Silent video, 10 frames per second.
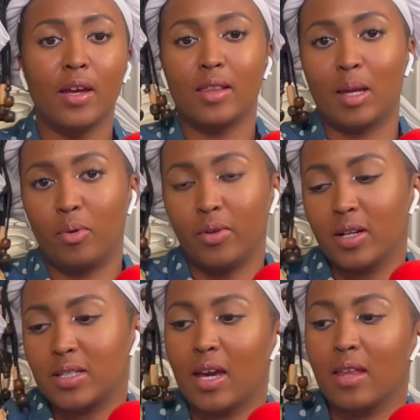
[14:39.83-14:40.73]
They pull
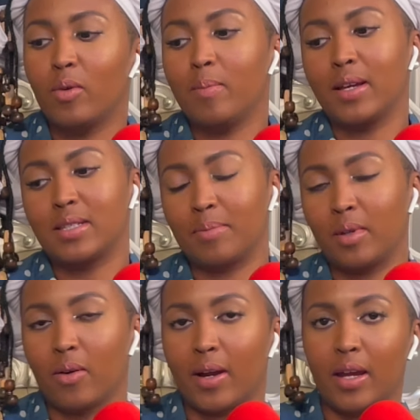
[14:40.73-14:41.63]
theirs together and we make
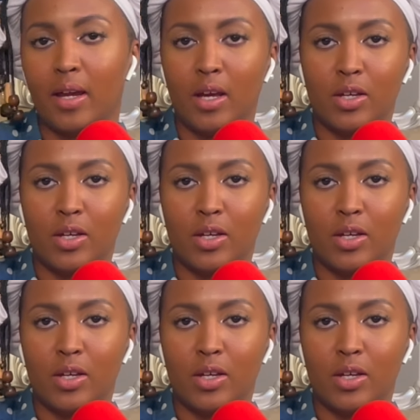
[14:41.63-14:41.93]
something great.